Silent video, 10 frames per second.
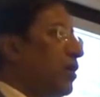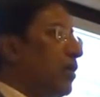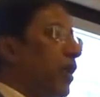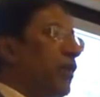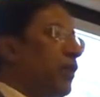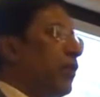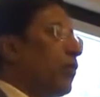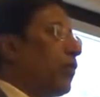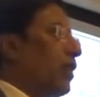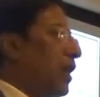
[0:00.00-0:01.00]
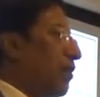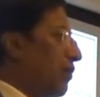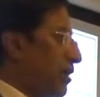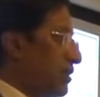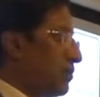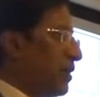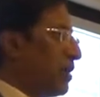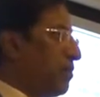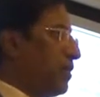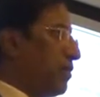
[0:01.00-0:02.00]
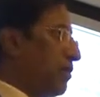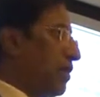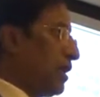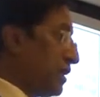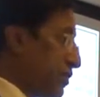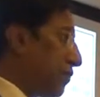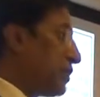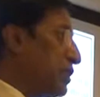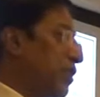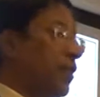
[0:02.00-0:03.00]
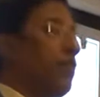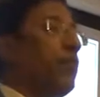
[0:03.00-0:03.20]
Now we don't know when IFRS will come in, at least officially.